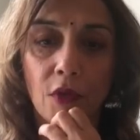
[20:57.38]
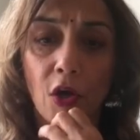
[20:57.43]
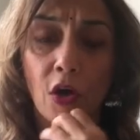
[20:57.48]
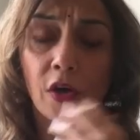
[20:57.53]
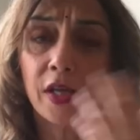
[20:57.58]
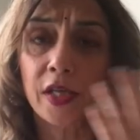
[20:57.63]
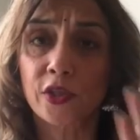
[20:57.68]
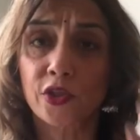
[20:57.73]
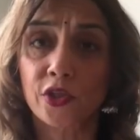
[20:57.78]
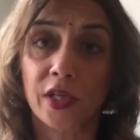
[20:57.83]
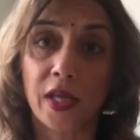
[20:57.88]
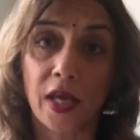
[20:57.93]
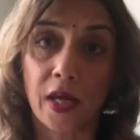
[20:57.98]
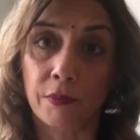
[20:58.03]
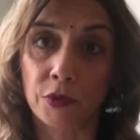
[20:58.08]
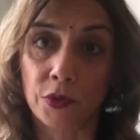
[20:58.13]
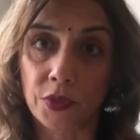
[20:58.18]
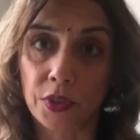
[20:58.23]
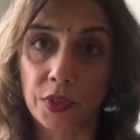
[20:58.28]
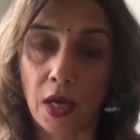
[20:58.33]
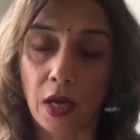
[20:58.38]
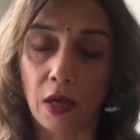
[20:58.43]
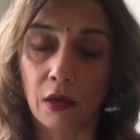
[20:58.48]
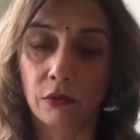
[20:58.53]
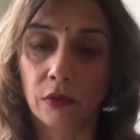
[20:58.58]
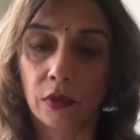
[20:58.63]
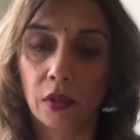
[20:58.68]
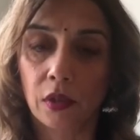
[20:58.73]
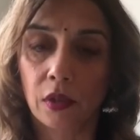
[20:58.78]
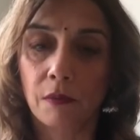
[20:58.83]
Earnings should get a boost
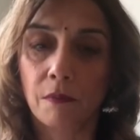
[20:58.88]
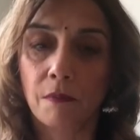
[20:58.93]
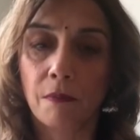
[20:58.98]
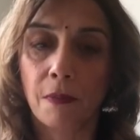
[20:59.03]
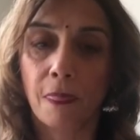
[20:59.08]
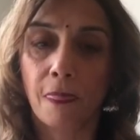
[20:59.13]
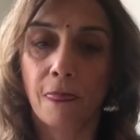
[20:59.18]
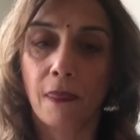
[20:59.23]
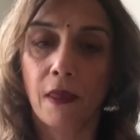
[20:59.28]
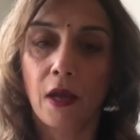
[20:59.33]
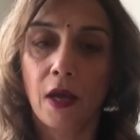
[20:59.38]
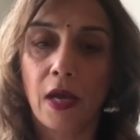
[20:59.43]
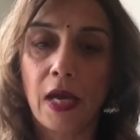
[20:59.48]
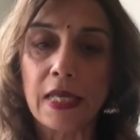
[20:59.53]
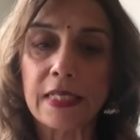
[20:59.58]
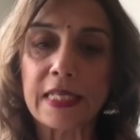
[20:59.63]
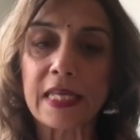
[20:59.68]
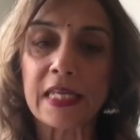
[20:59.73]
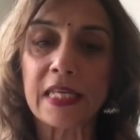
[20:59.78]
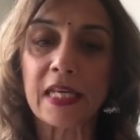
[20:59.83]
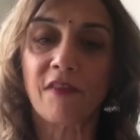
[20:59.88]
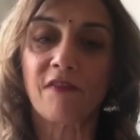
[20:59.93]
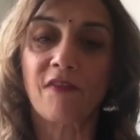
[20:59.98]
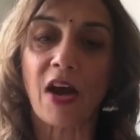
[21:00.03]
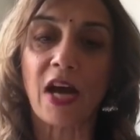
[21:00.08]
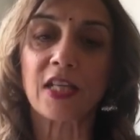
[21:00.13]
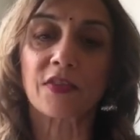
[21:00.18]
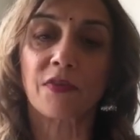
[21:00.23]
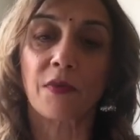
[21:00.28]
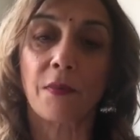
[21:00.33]
now. Taking
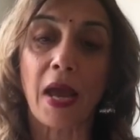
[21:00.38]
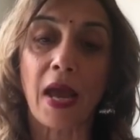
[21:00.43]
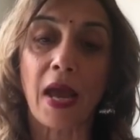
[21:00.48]
advice from